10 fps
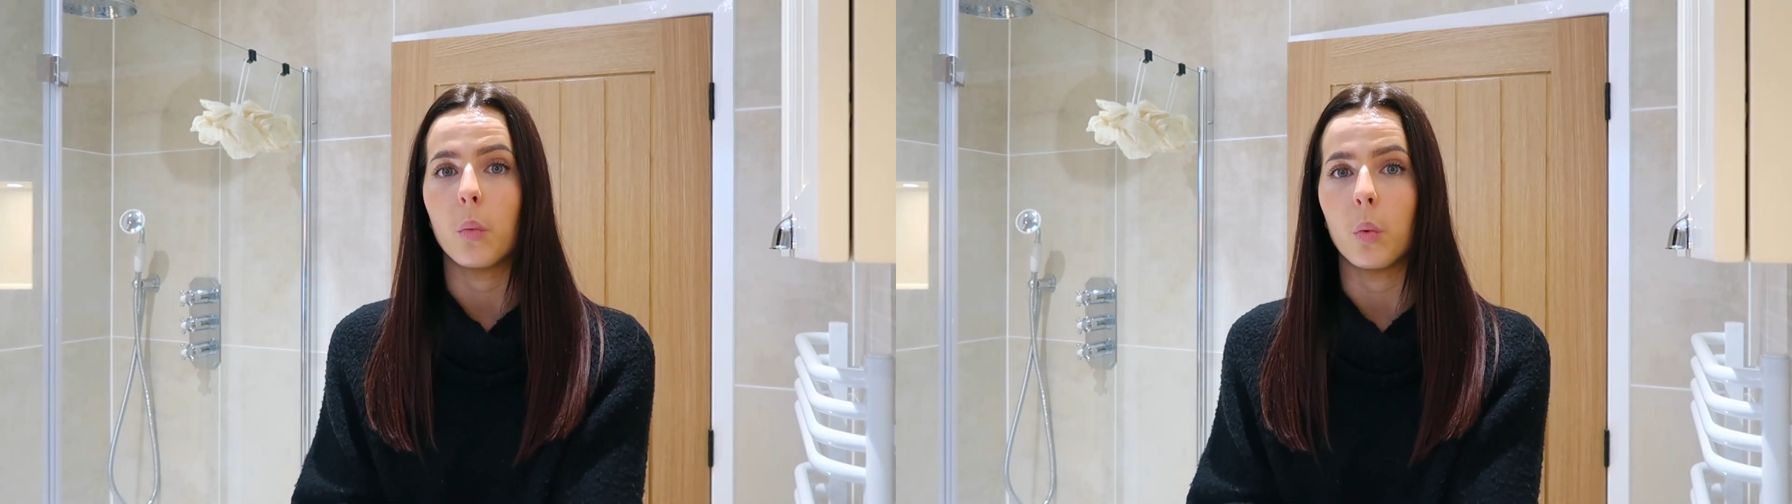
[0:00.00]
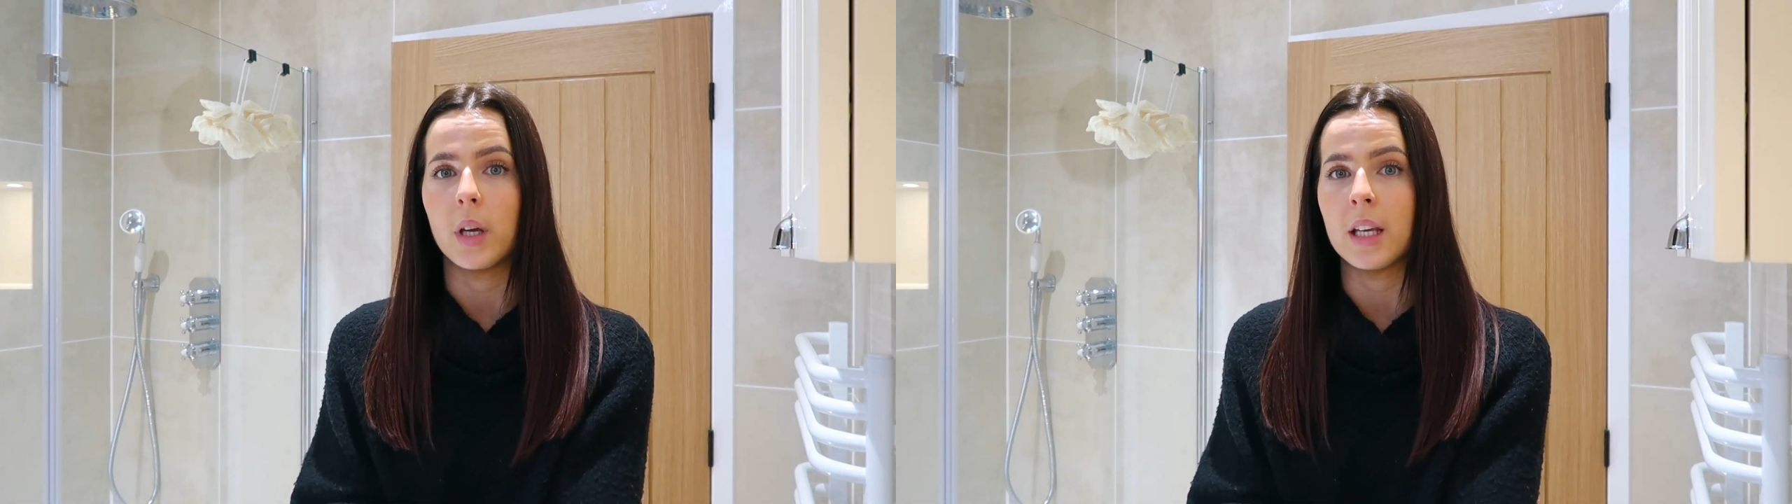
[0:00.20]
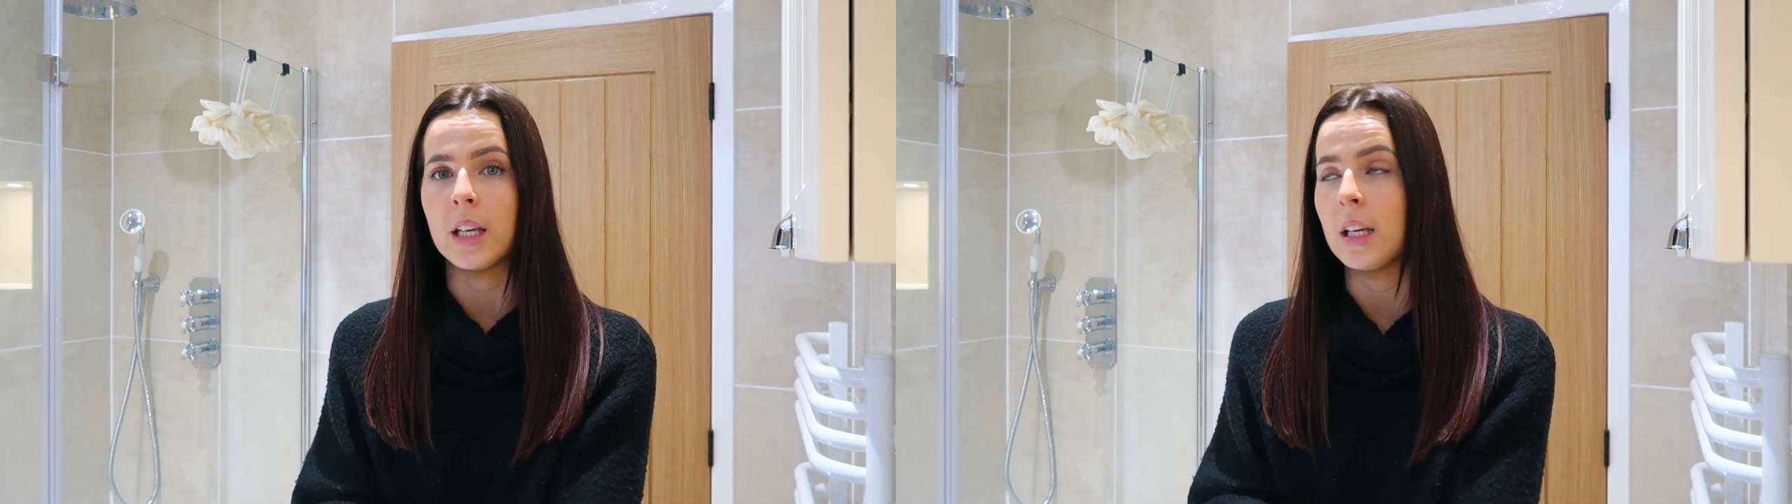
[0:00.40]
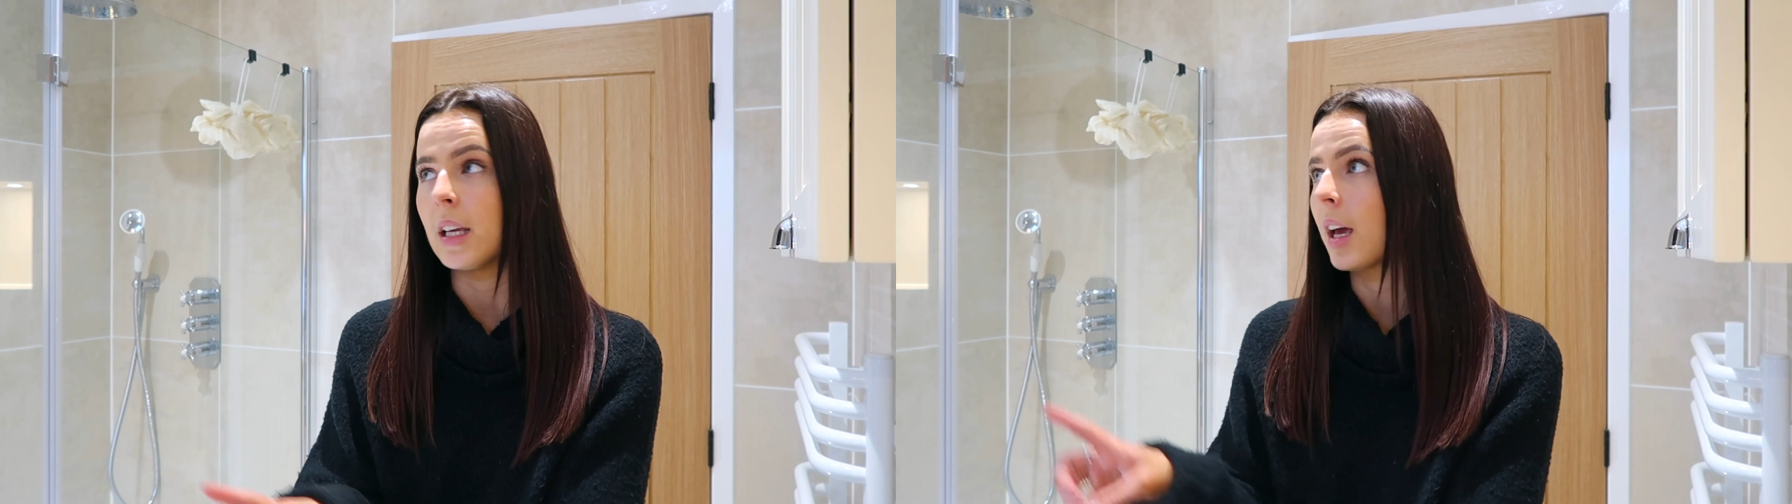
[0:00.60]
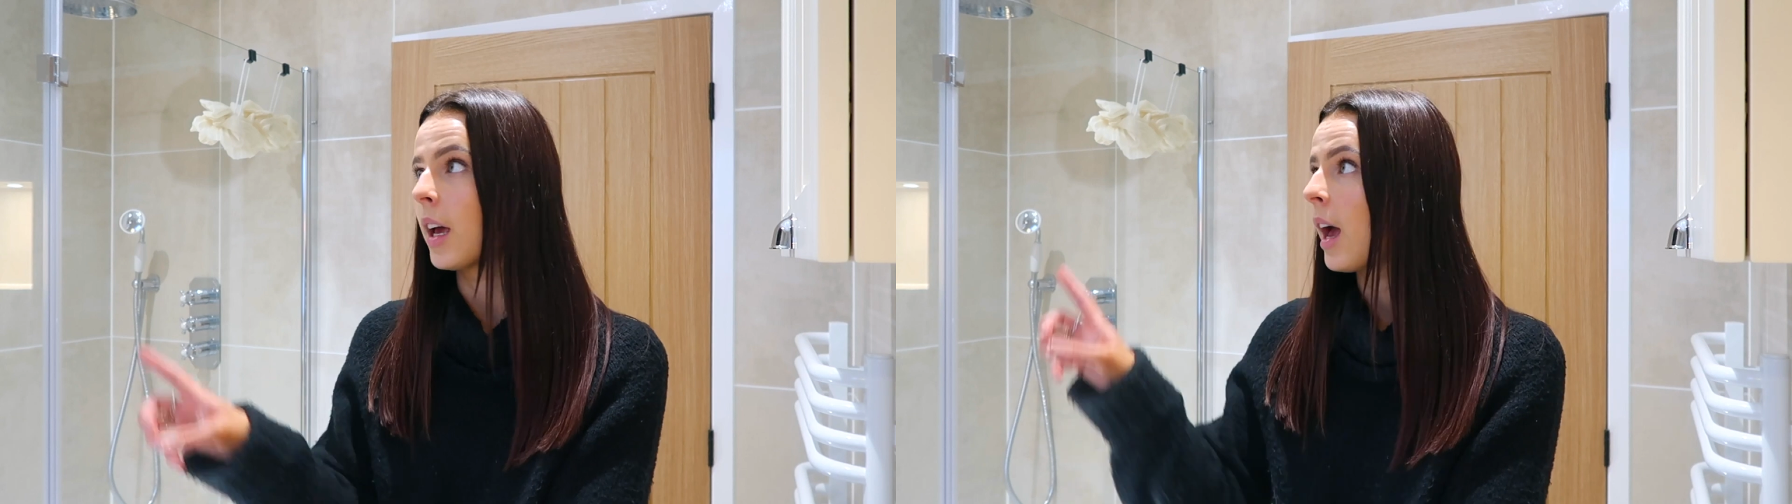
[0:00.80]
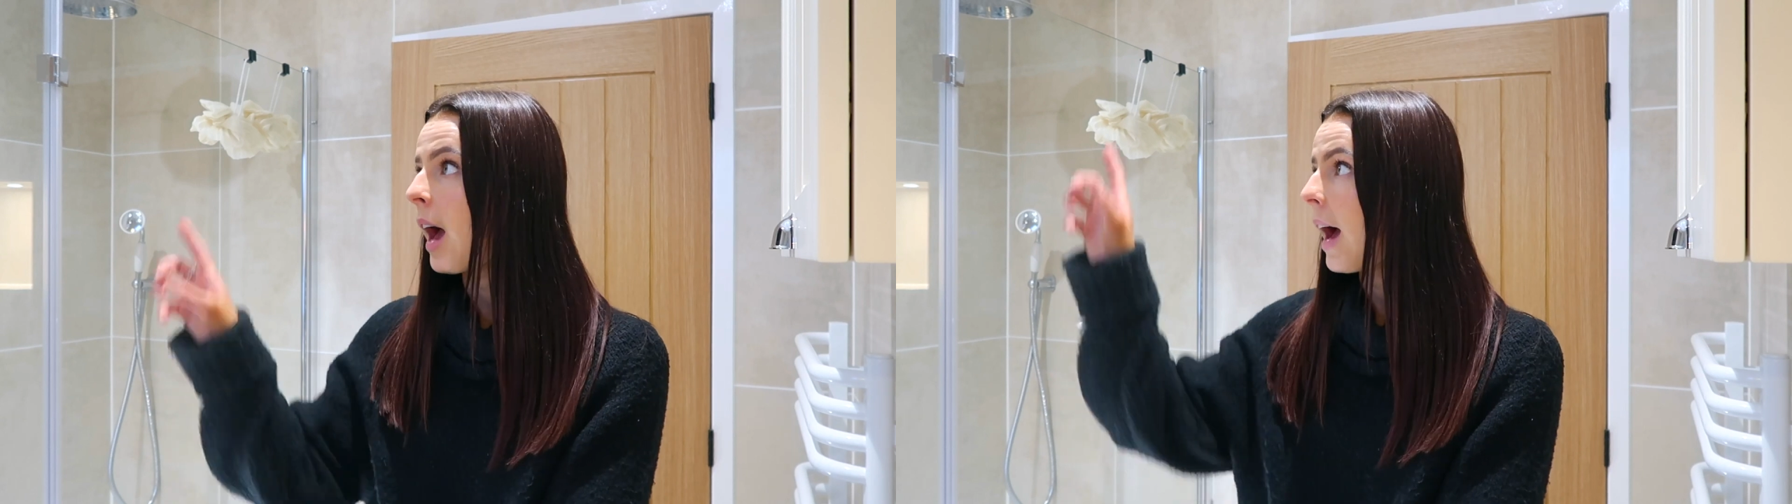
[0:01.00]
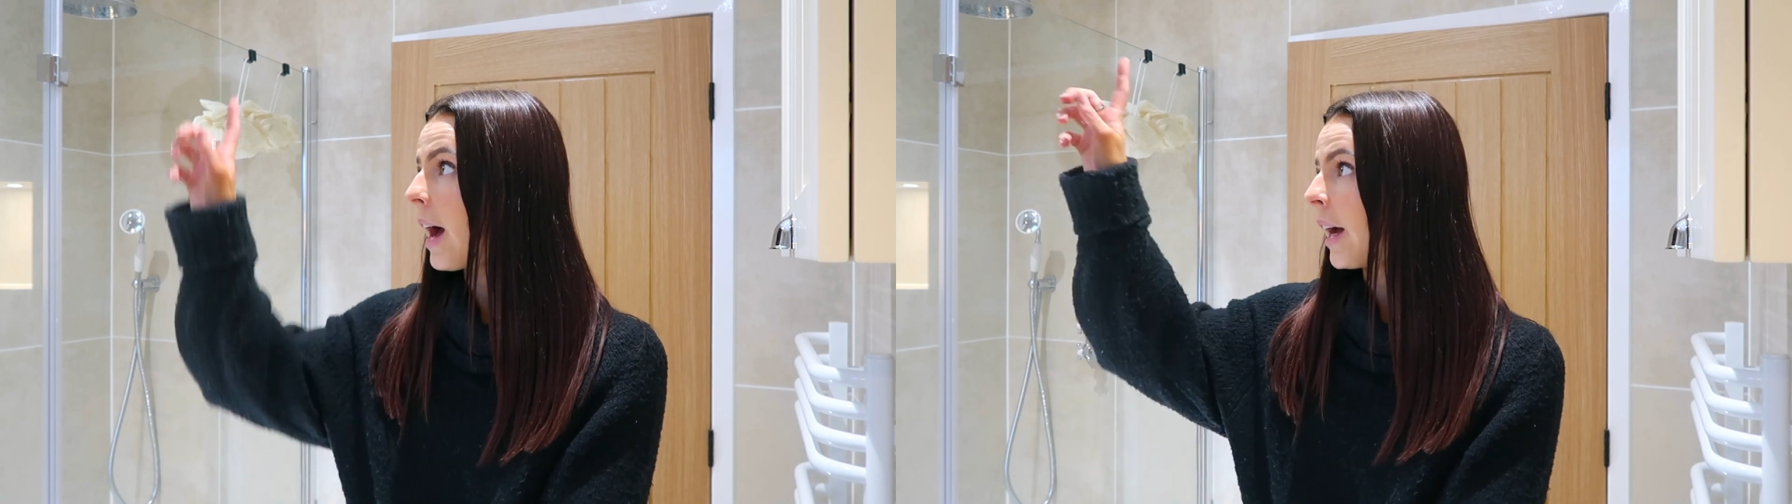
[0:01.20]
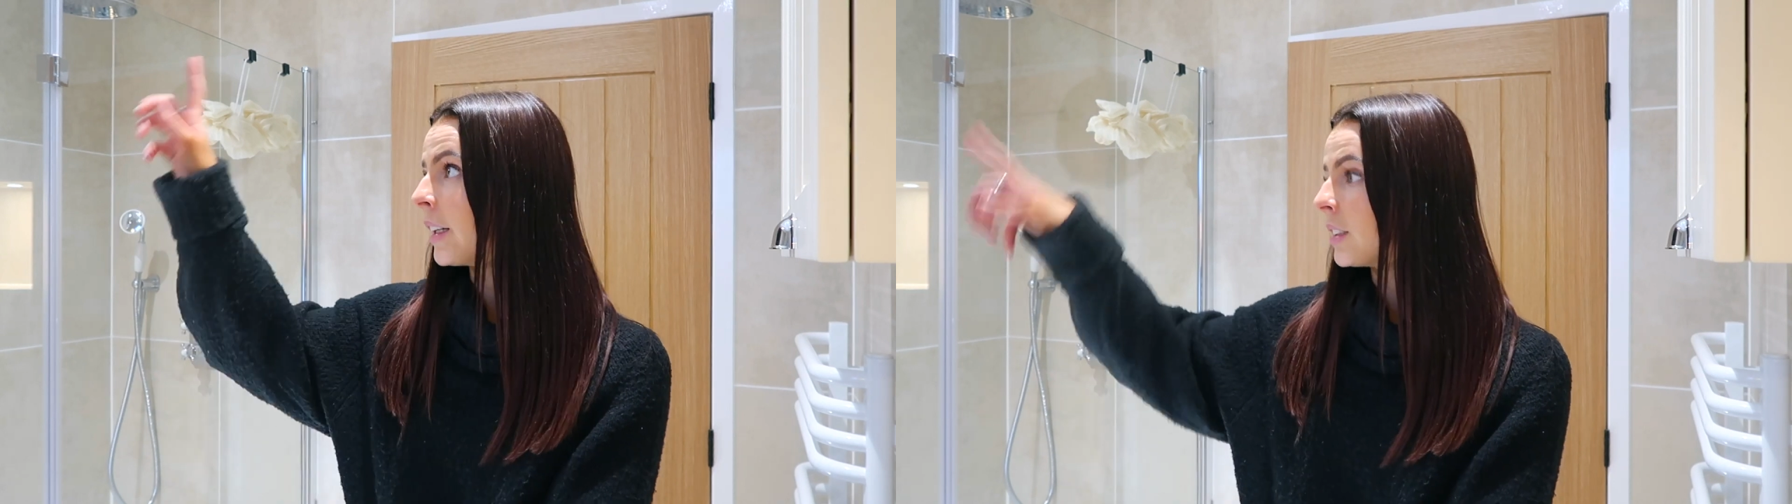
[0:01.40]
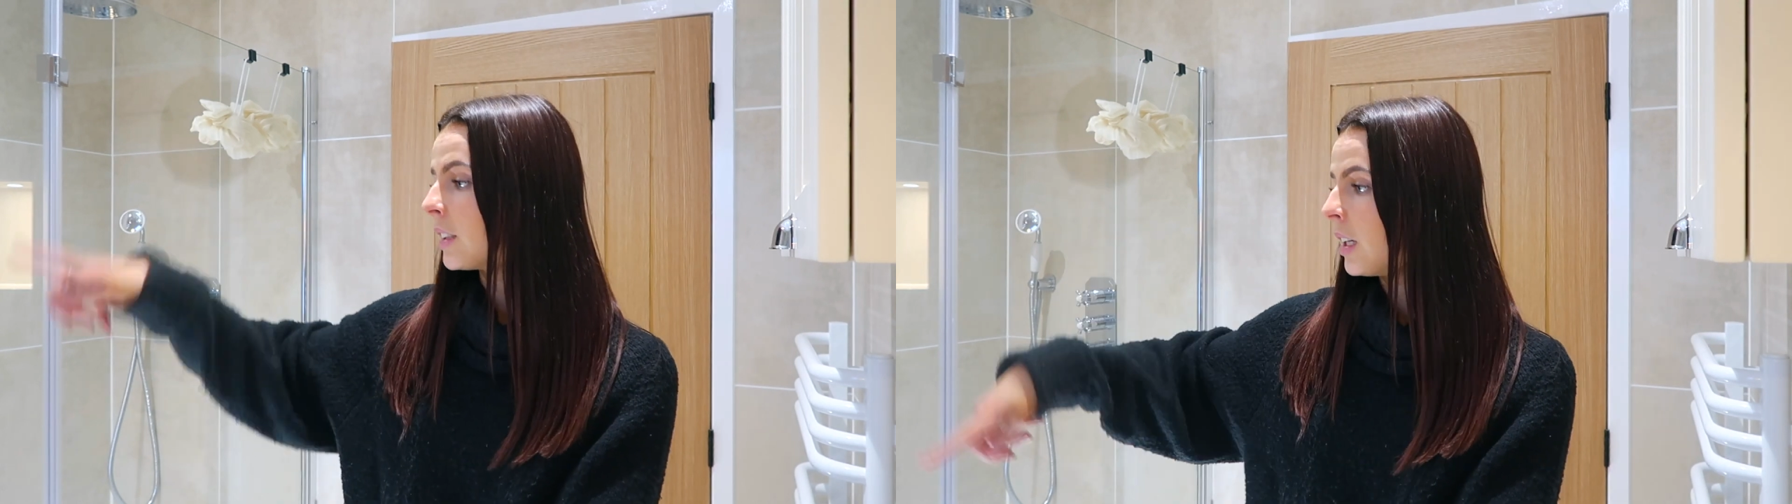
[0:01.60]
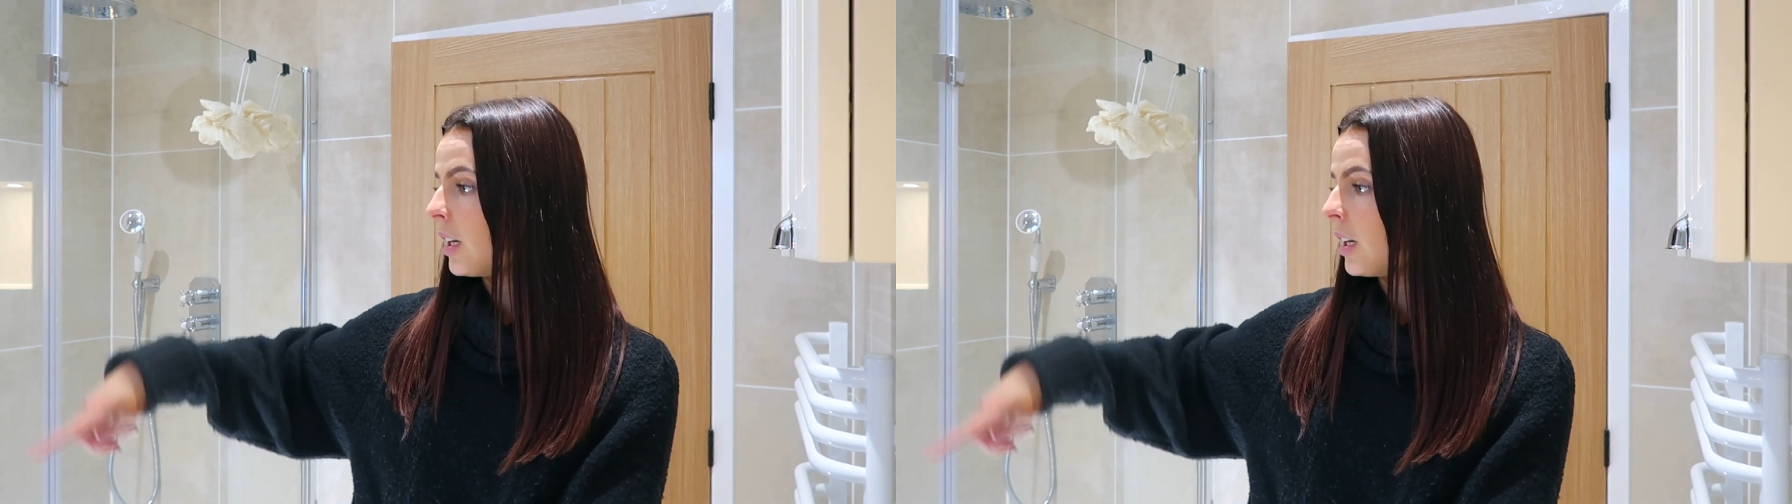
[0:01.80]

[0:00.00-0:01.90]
we had